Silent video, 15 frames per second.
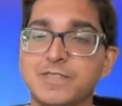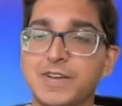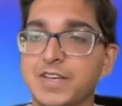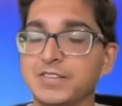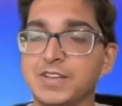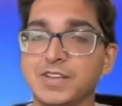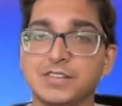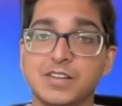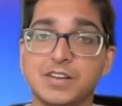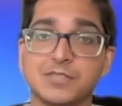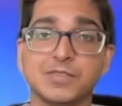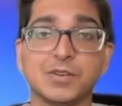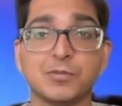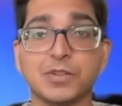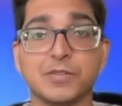
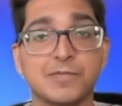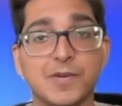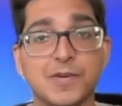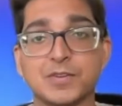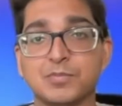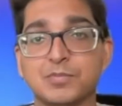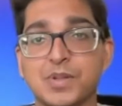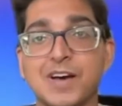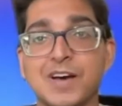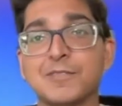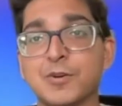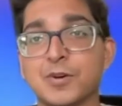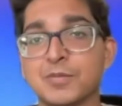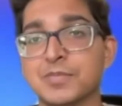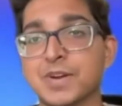STXNFT. We're the first
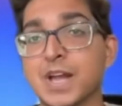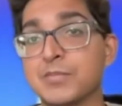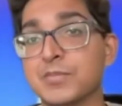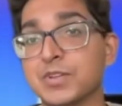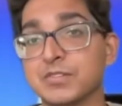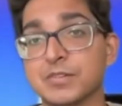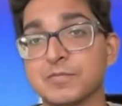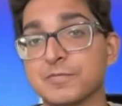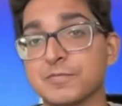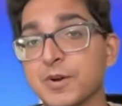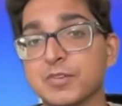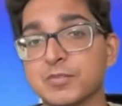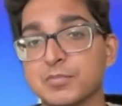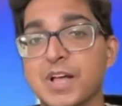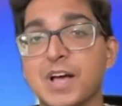platform. Gamma is the
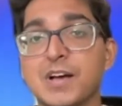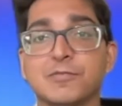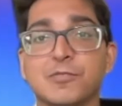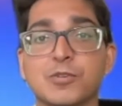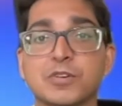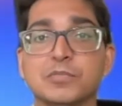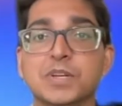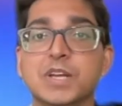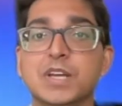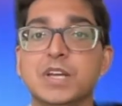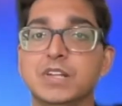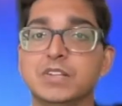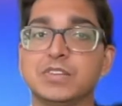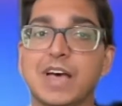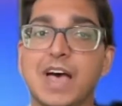first platform
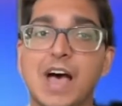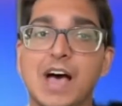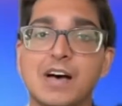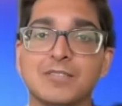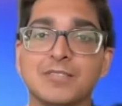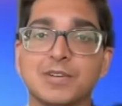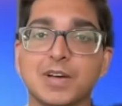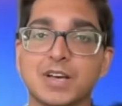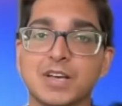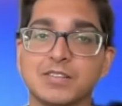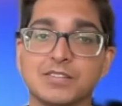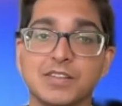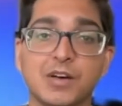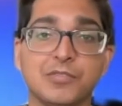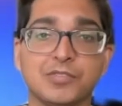to have a
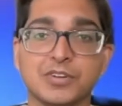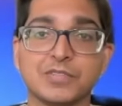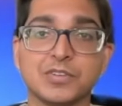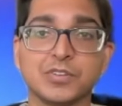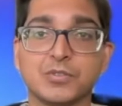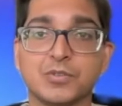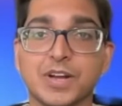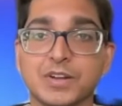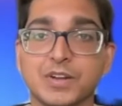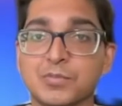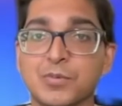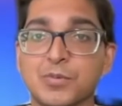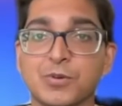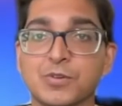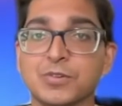self-service creator
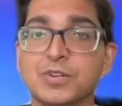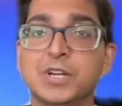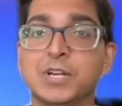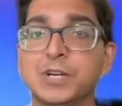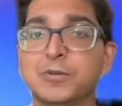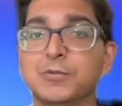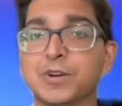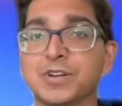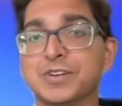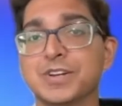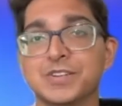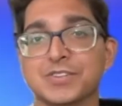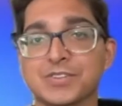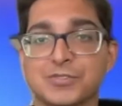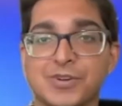portal where you can
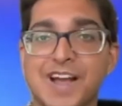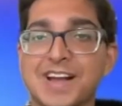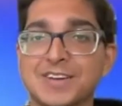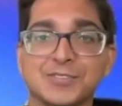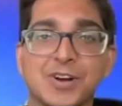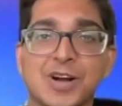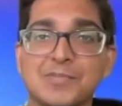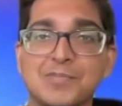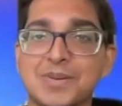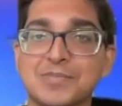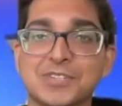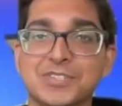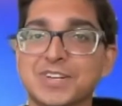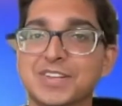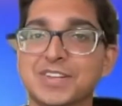just drag and drop
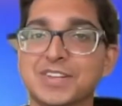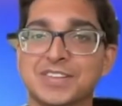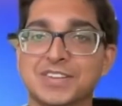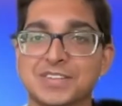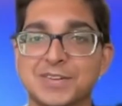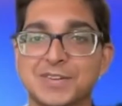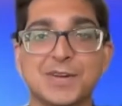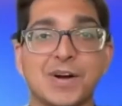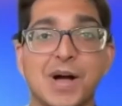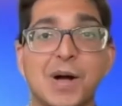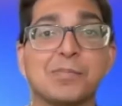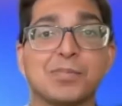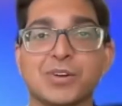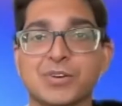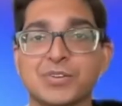images and, you know,
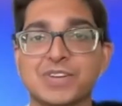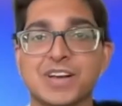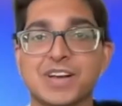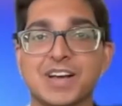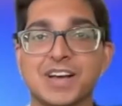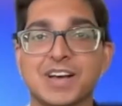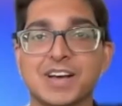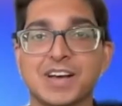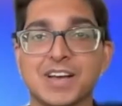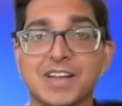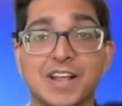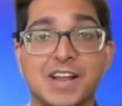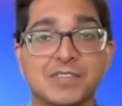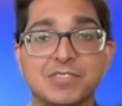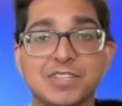upload an
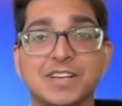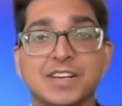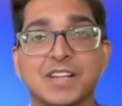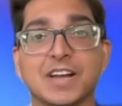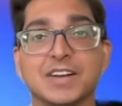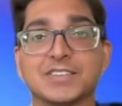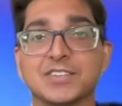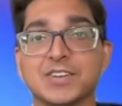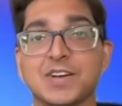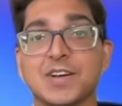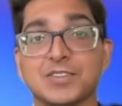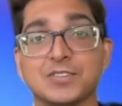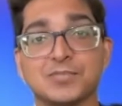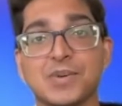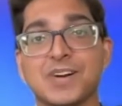NFT collection on
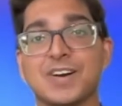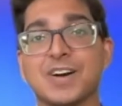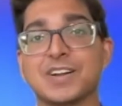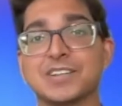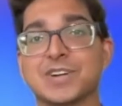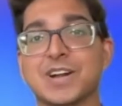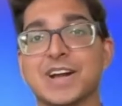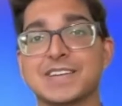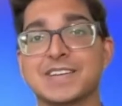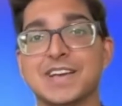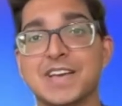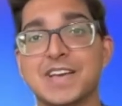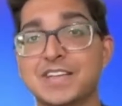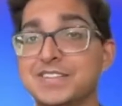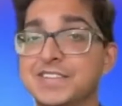a smart contract
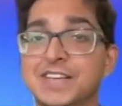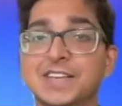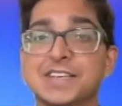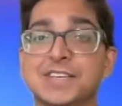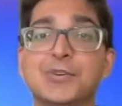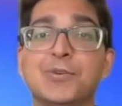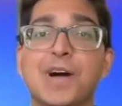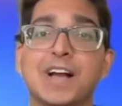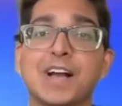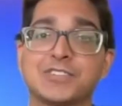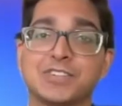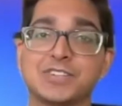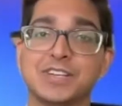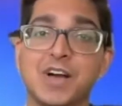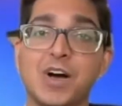that you
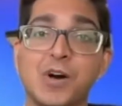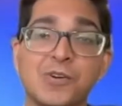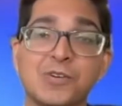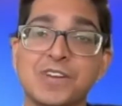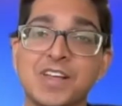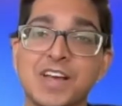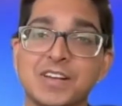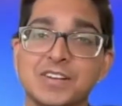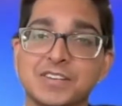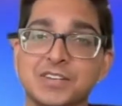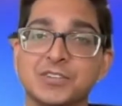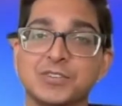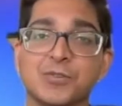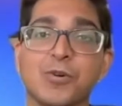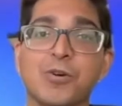actually own and
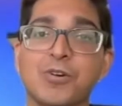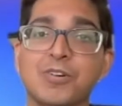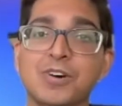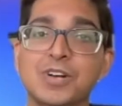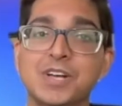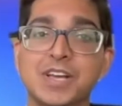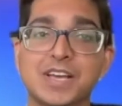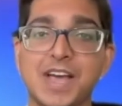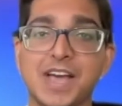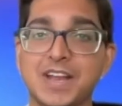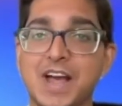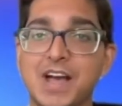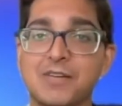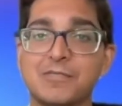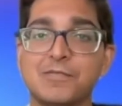control, and
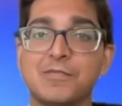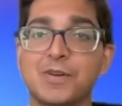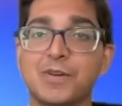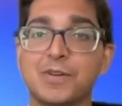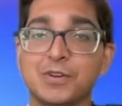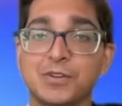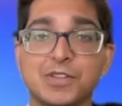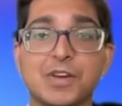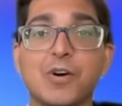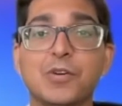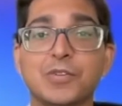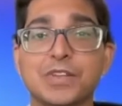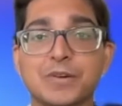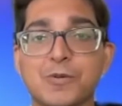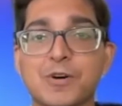have, you're the
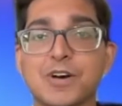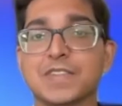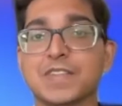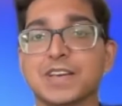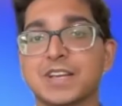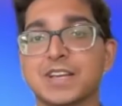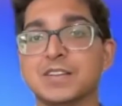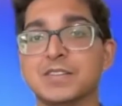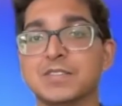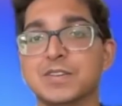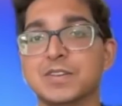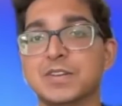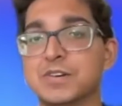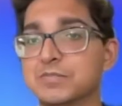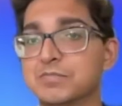only one that can, you
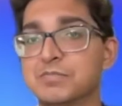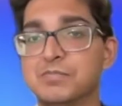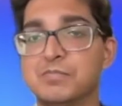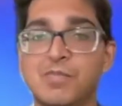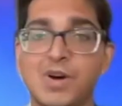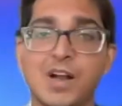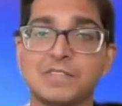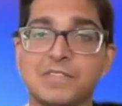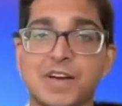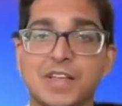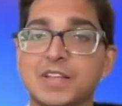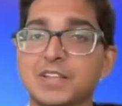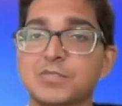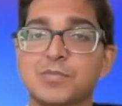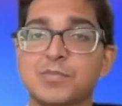know, modify
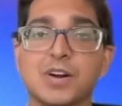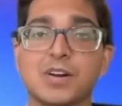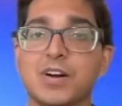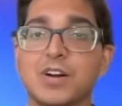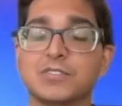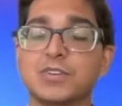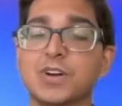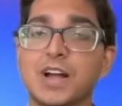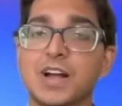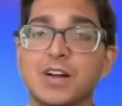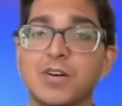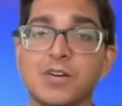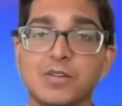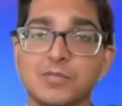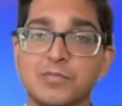that smart contract
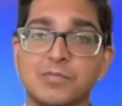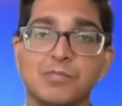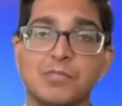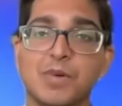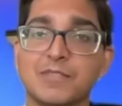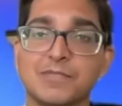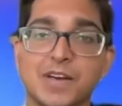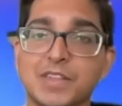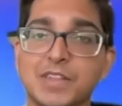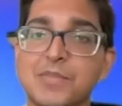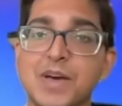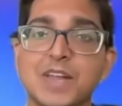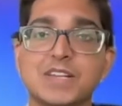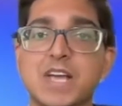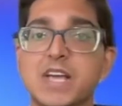or modify the
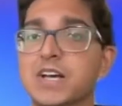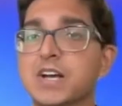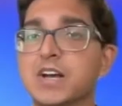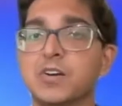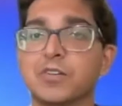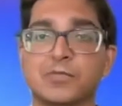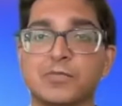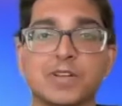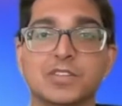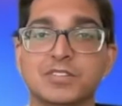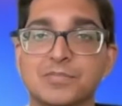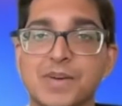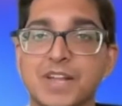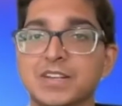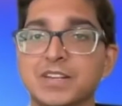metadata or freeze the
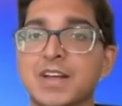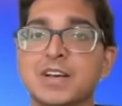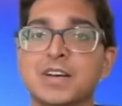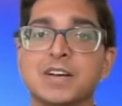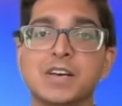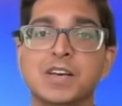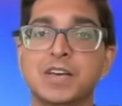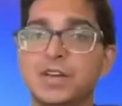metadata.